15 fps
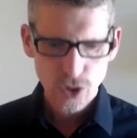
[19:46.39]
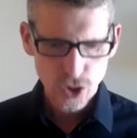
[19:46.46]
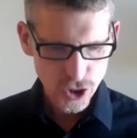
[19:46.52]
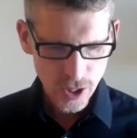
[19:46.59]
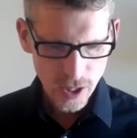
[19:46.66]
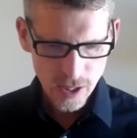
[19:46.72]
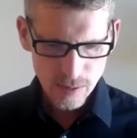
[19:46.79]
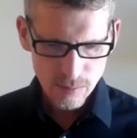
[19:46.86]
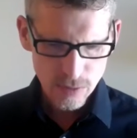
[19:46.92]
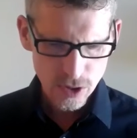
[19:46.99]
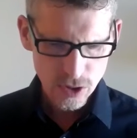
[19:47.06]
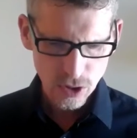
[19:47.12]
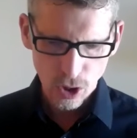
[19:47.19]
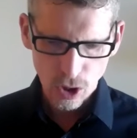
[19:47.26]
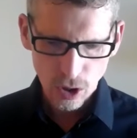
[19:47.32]

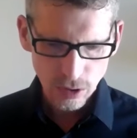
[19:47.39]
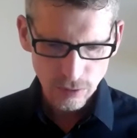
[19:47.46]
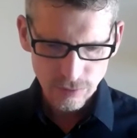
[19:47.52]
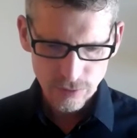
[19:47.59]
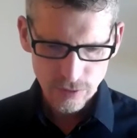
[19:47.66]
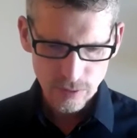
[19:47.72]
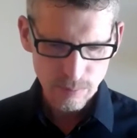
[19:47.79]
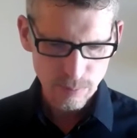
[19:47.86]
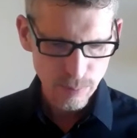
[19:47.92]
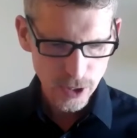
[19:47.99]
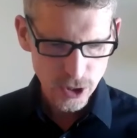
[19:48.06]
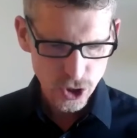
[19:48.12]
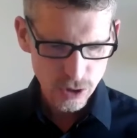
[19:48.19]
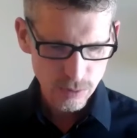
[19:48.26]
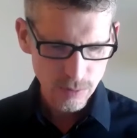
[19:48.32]
James, Oliver,
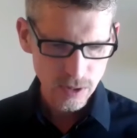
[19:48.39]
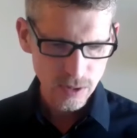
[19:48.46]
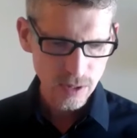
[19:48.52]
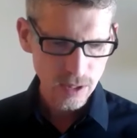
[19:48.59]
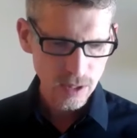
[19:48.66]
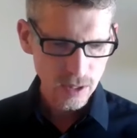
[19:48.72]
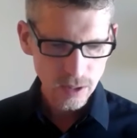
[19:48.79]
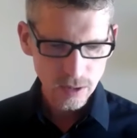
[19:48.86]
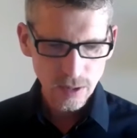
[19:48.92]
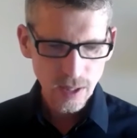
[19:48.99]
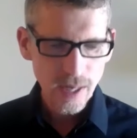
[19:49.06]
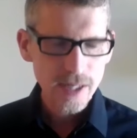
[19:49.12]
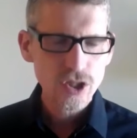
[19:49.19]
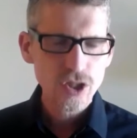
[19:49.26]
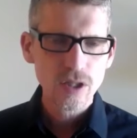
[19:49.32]
Benjamin,
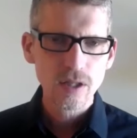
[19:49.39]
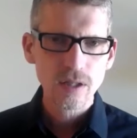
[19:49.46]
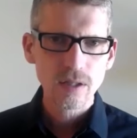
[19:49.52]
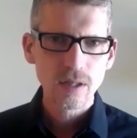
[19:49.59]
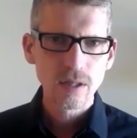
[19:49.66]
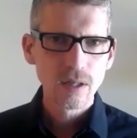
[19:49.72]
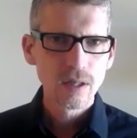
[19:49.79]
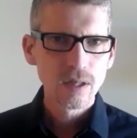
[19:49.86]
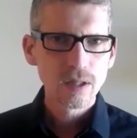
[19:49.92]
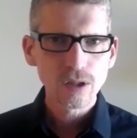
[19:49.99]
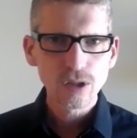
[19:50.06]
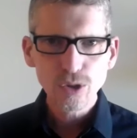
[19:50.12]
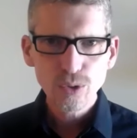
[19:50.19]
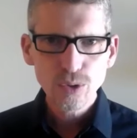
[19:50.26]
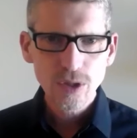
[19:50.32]
Elijah,
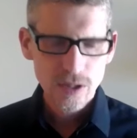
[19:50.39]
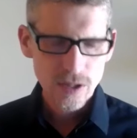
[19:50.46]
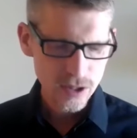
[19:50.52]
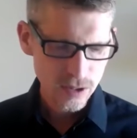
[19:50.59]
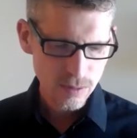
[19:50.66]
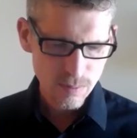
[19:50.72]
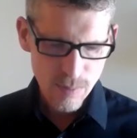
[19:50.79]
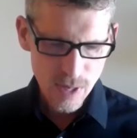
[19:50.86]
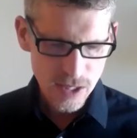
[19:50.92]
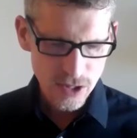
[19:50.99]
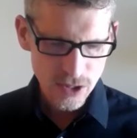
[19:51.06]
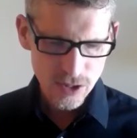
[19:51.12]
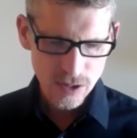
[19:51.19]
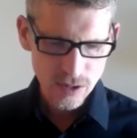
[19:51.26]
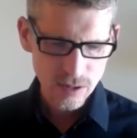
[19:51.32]
Lucas,
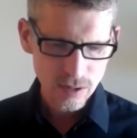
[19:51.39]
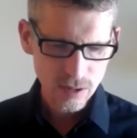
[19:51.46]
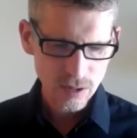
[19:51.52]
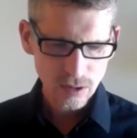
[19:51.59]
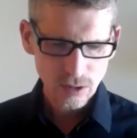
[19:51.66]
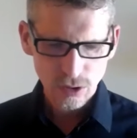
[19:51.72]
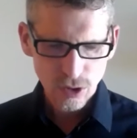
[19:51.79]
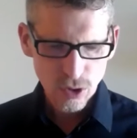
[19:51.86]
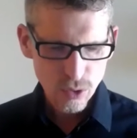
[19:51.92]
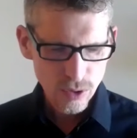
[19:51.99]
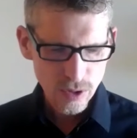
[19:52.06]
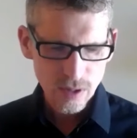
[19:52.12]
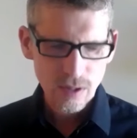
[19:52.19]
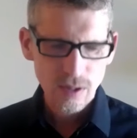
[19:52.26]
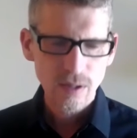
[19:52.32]
Mason,
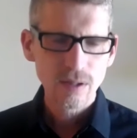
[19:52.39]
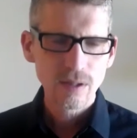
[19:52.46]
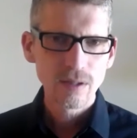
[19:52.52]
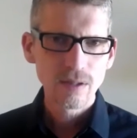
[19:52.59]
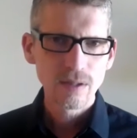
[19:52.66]
Logan.